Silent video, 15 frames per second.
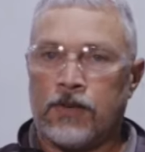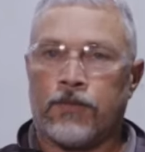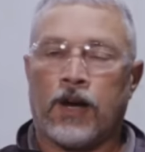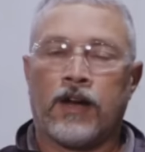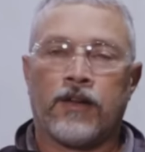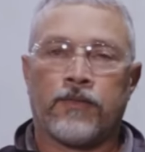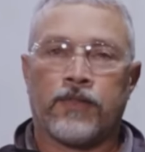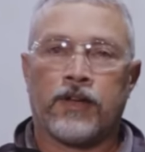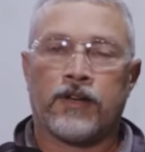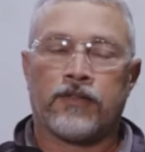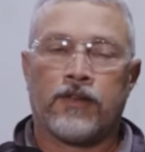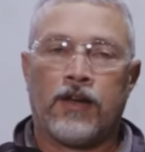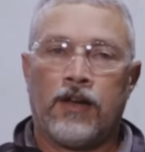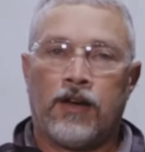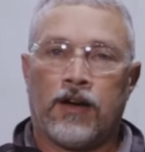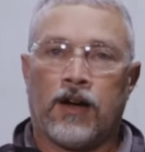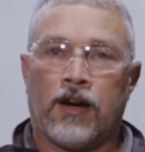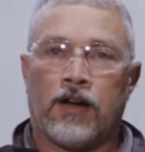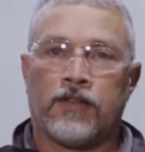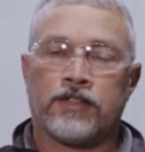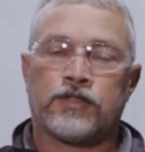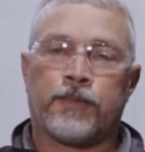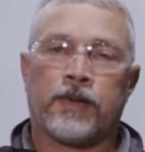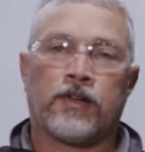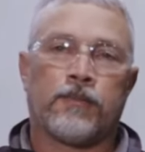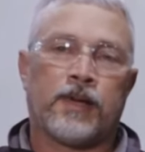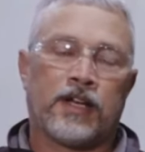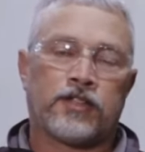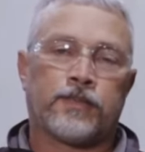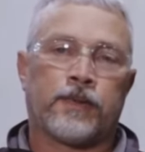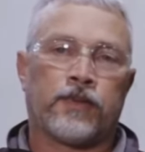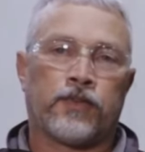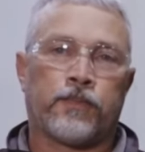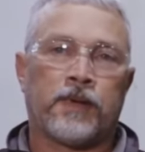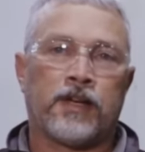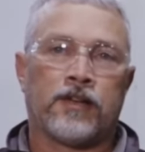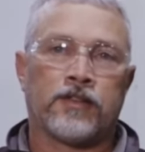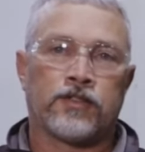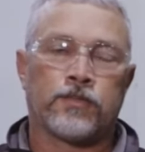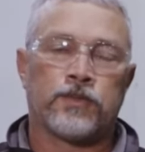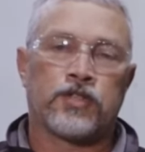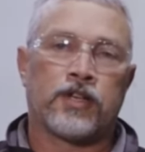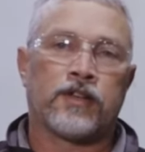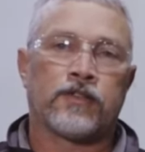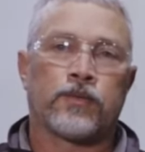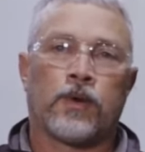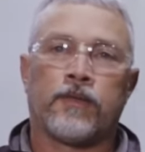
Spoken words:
variety of things. The max spindle speed on this machine is